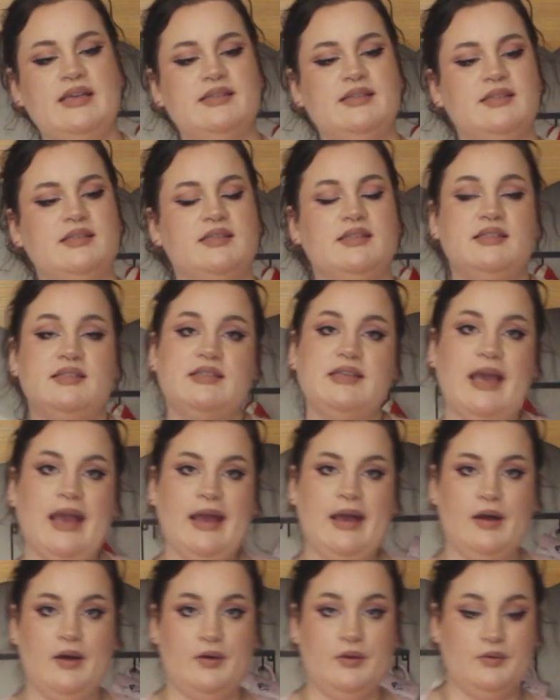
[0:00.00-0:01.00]
as it
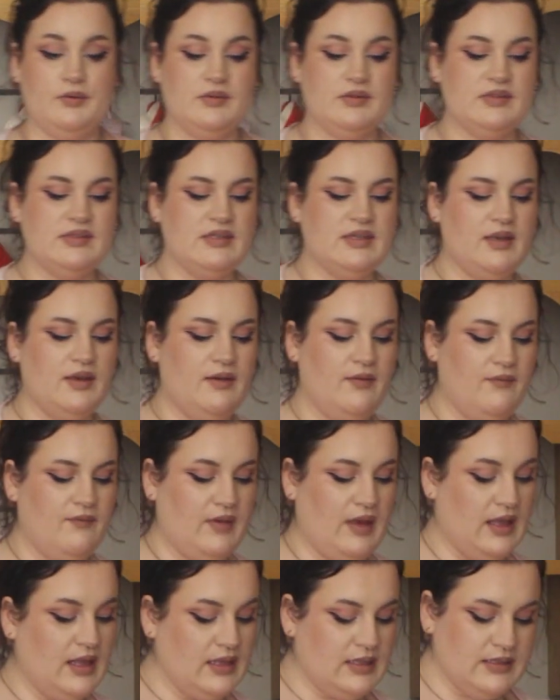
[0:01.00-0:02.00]
sounds,
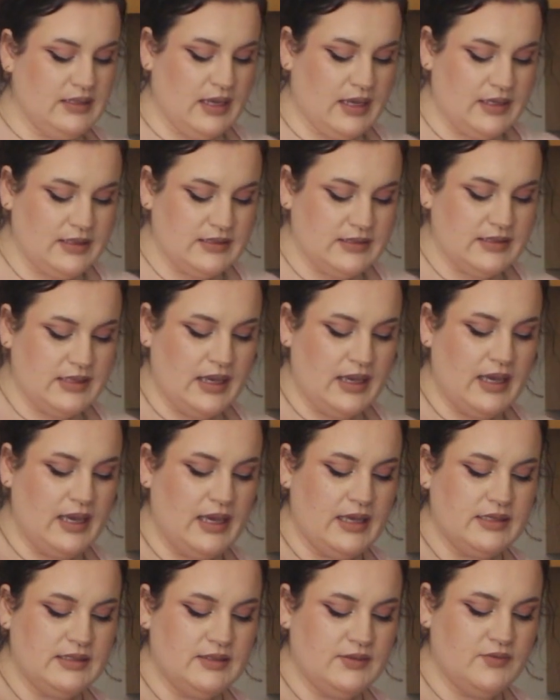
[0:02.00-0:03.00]
Valentine's
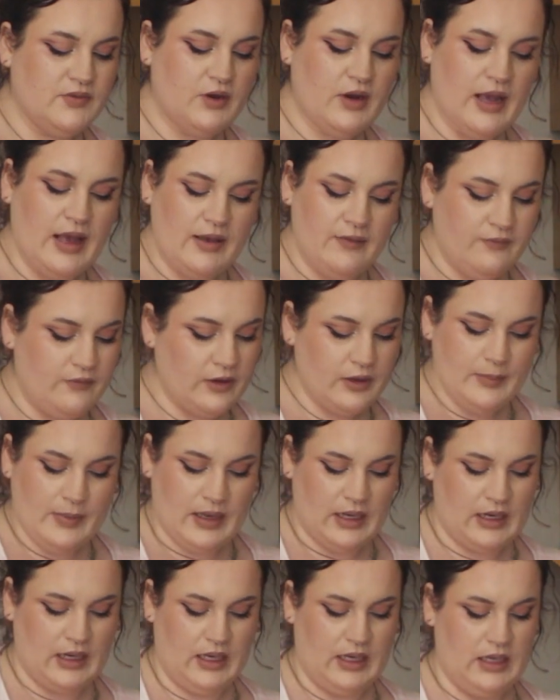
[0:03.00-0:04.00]
Day is for
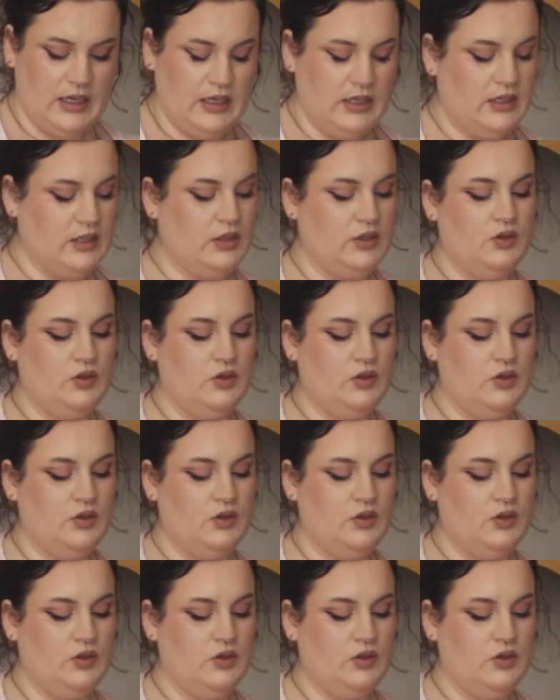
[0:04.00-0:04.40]
everybody.